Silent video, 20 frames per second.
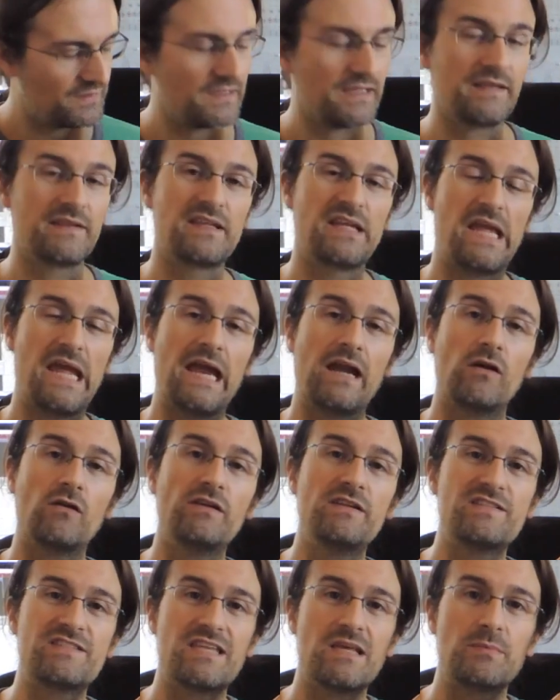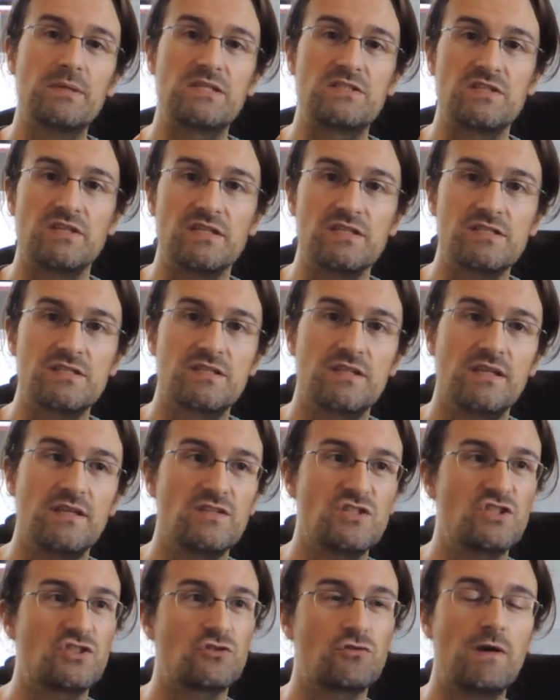in the early 70s,
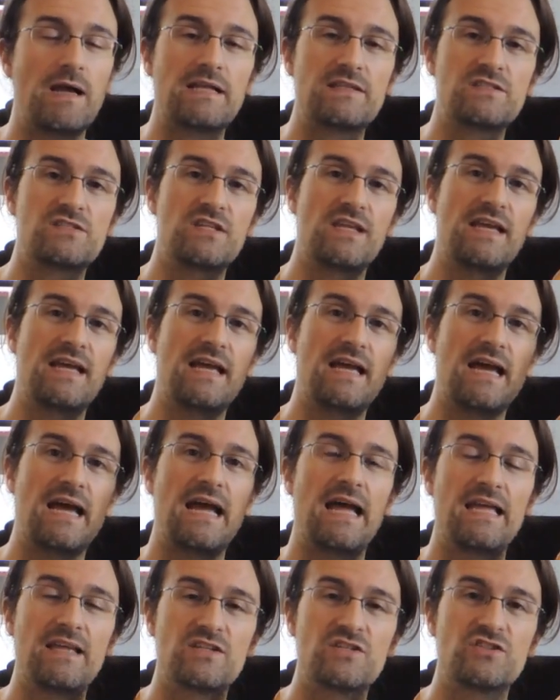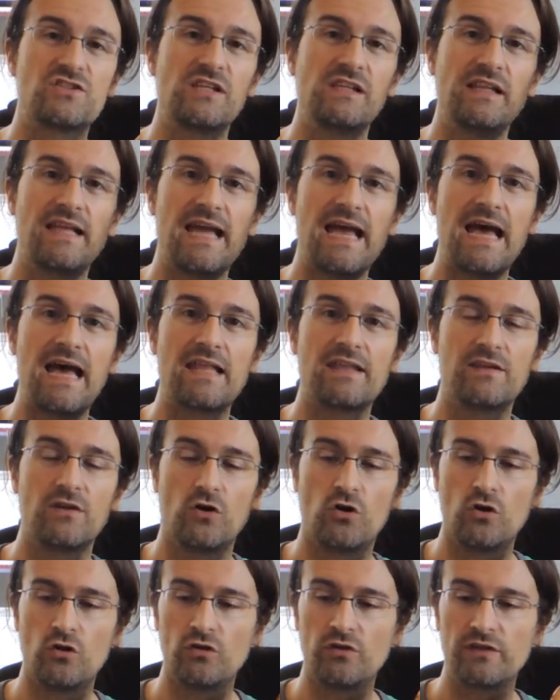Strats still had
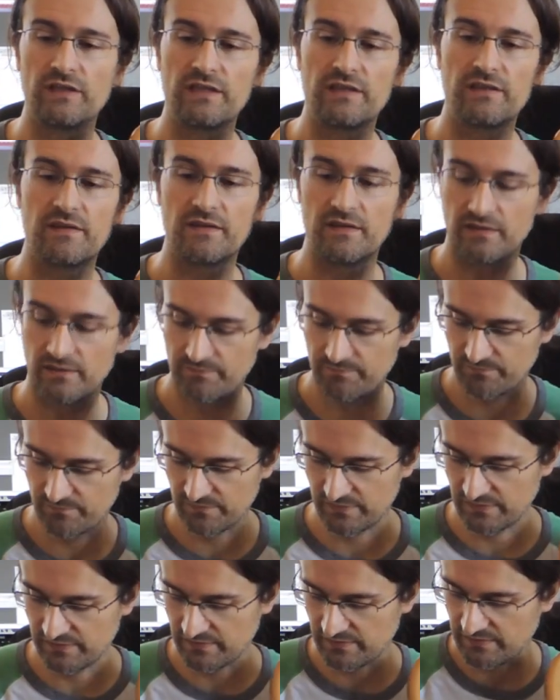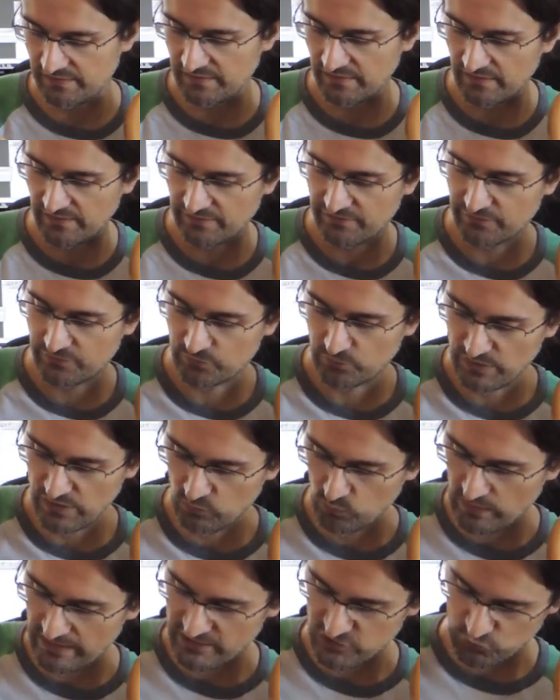only the
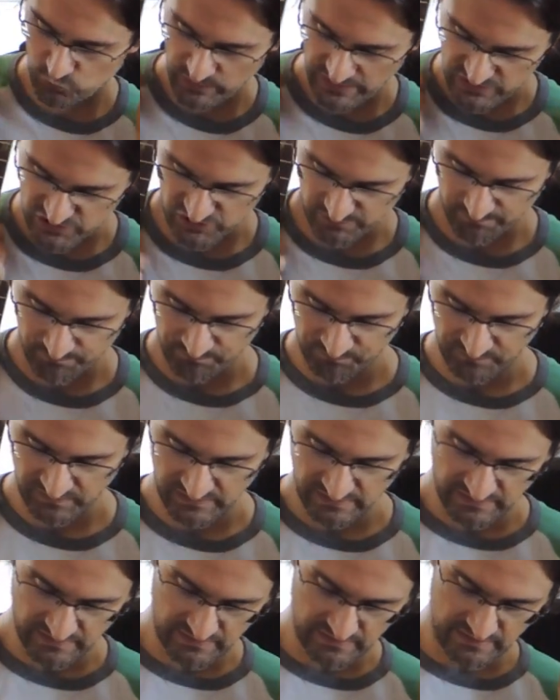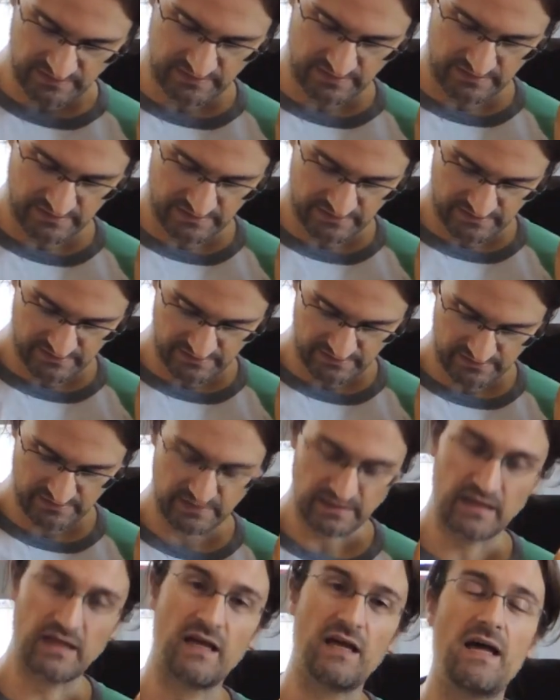three-way switch,
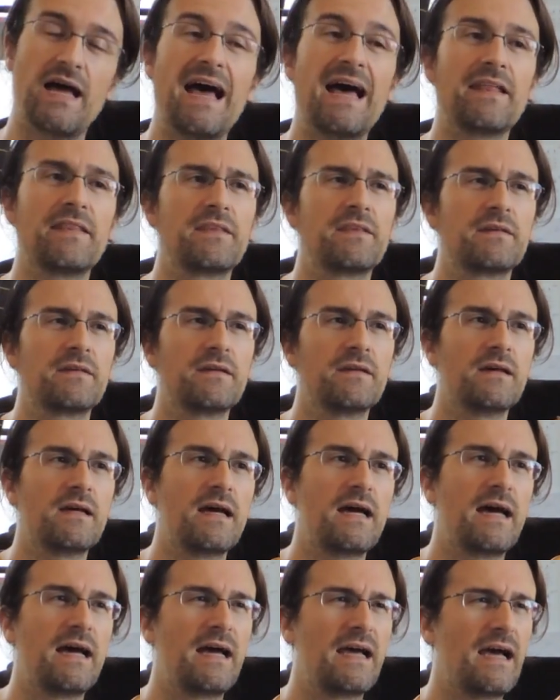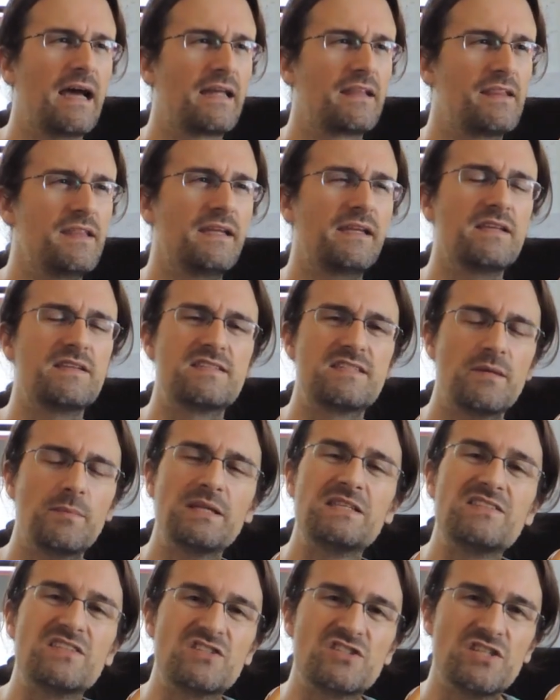and I think in
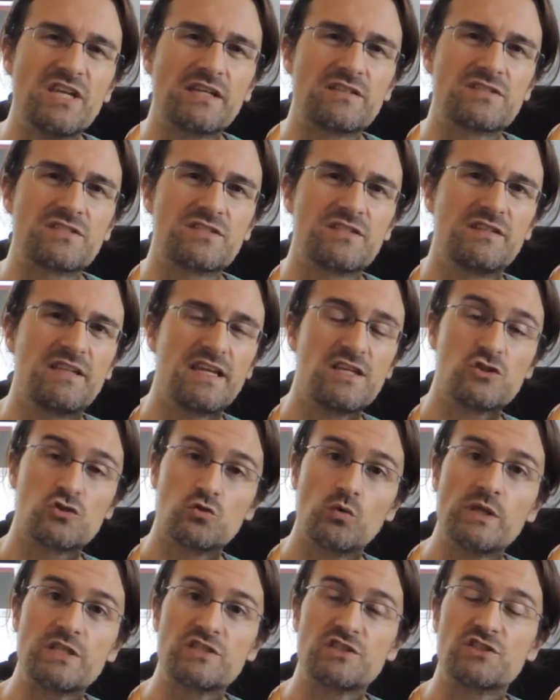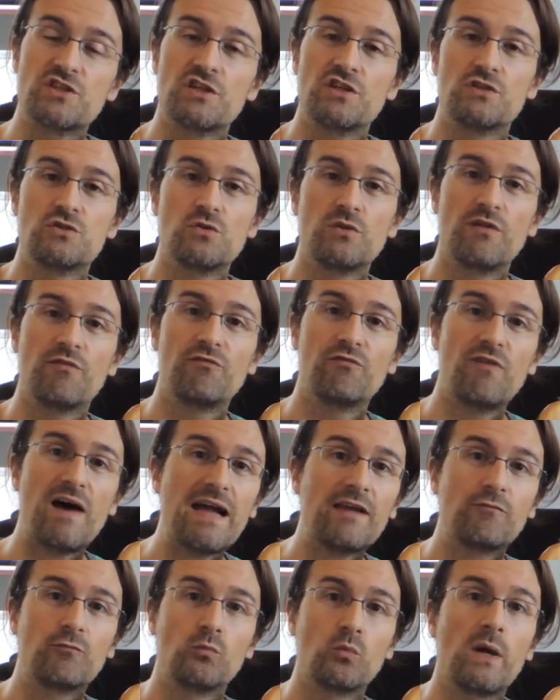76 they switched to the
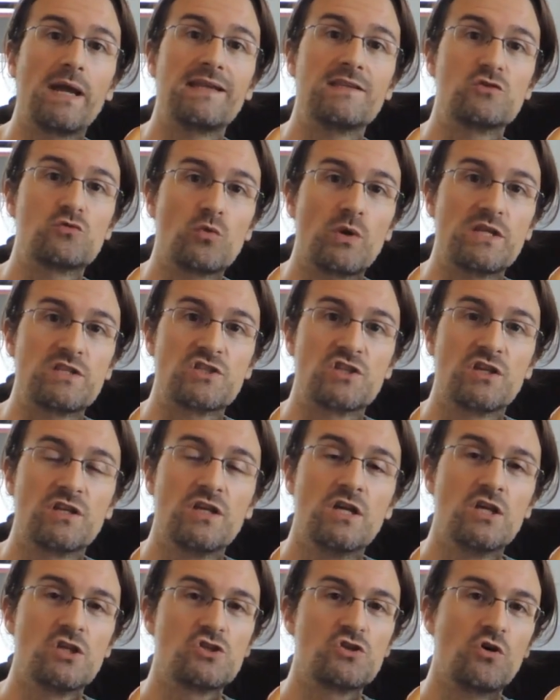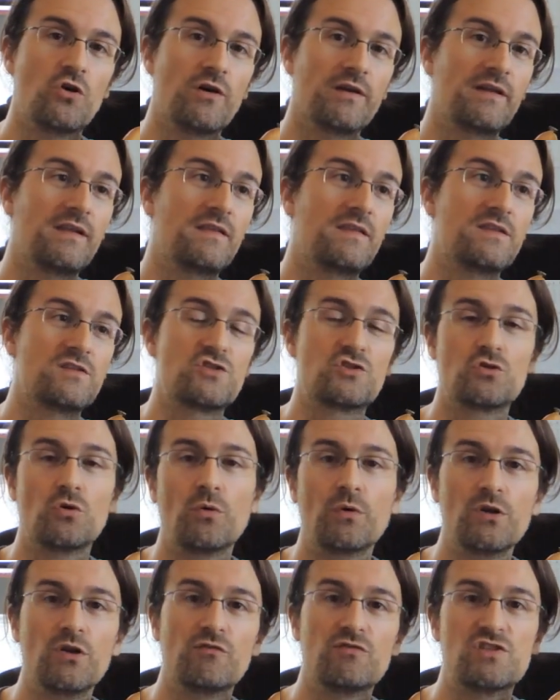five-way switch. So in the
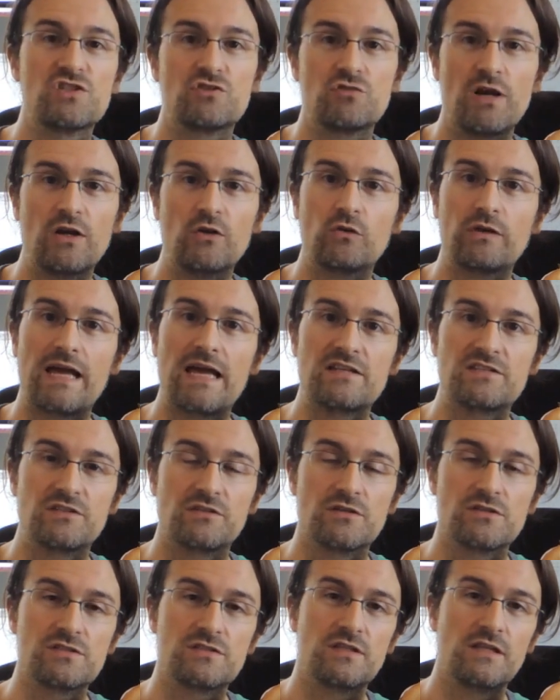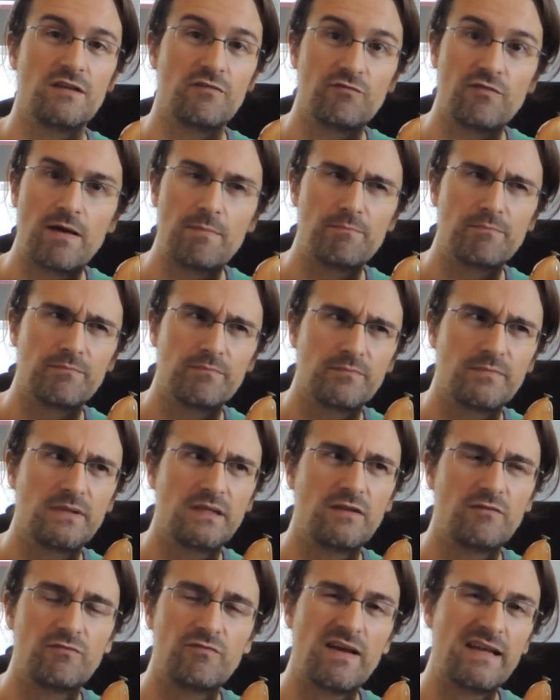story of Stratocasters,
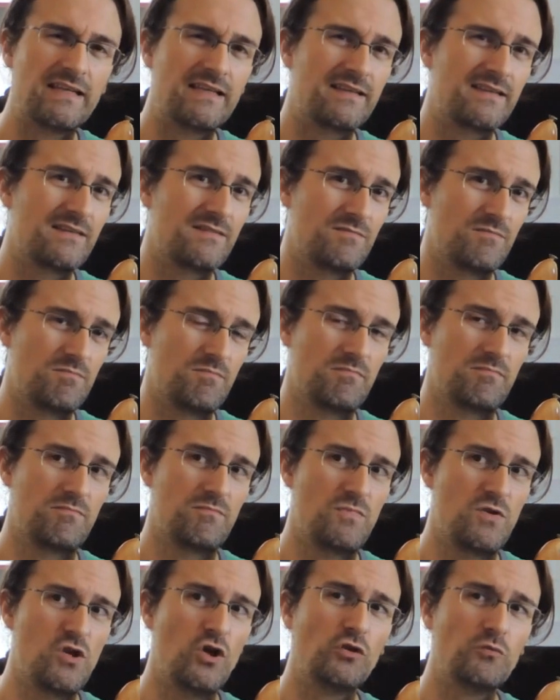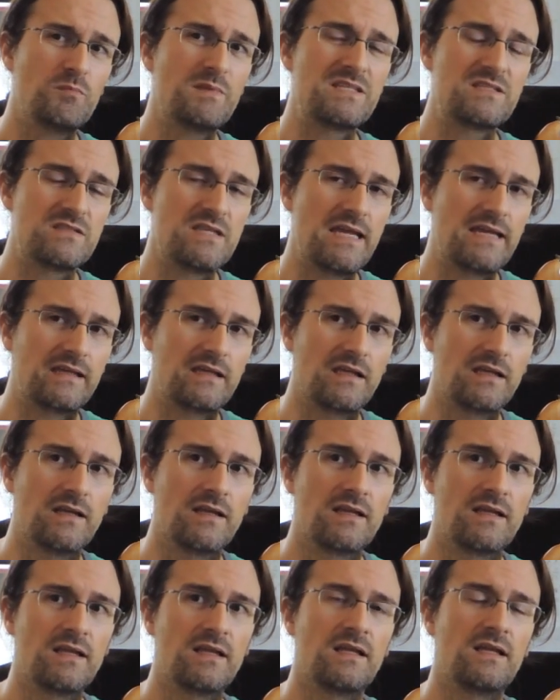if I'm not mistaken,
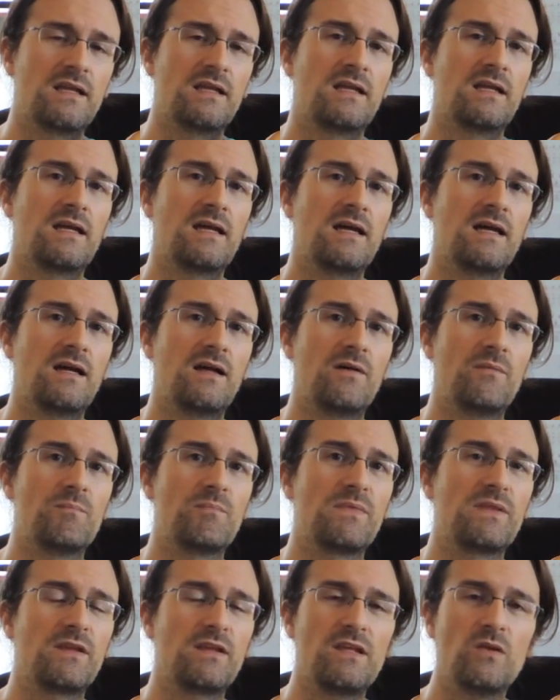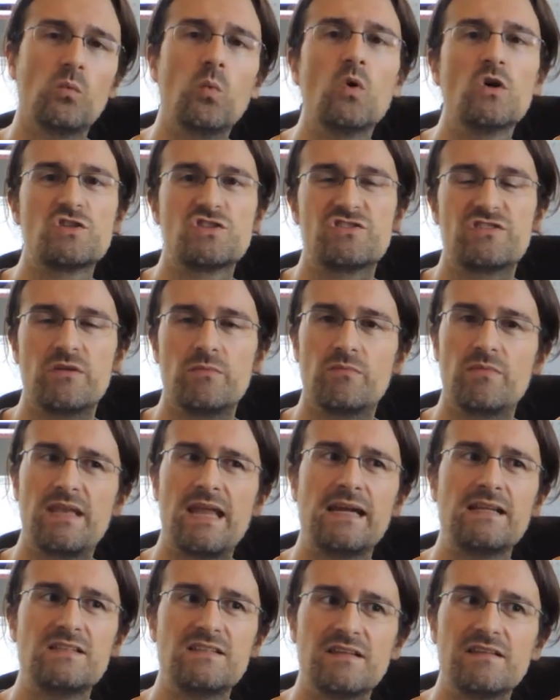it was
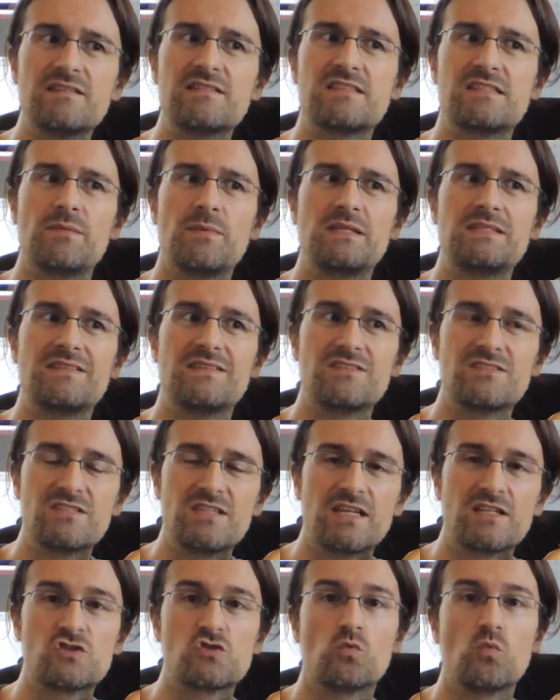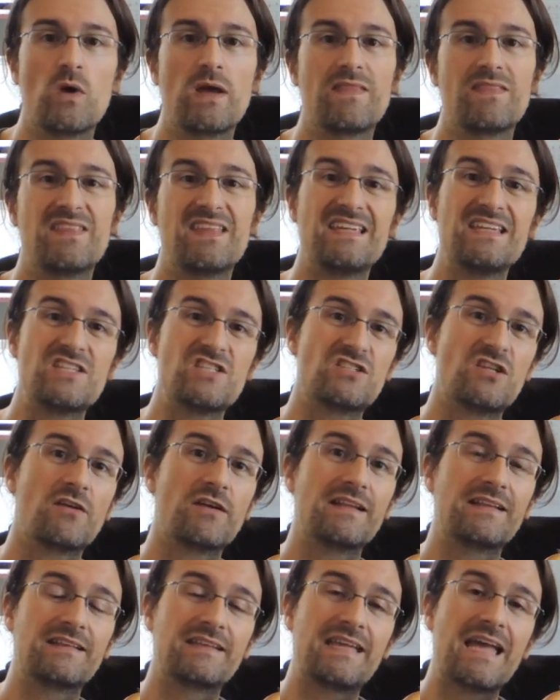1976 when they
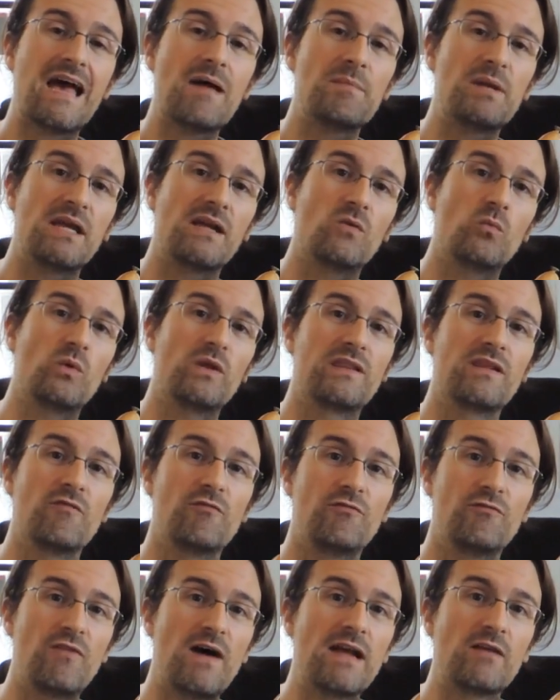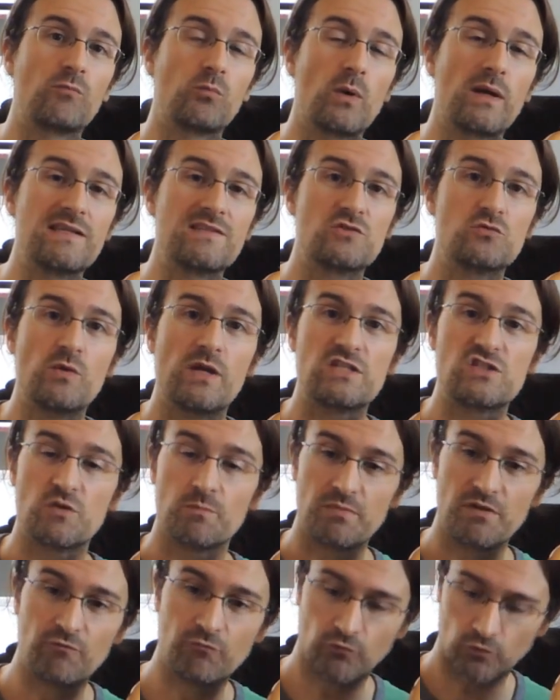started coming with a five-way
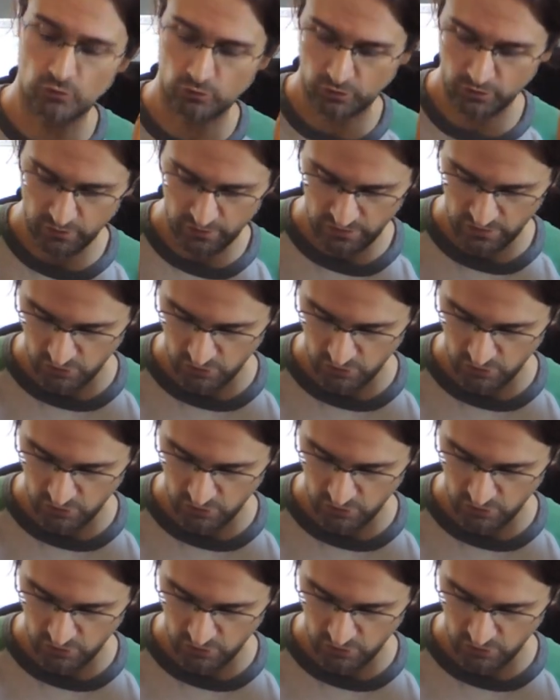switch. Before,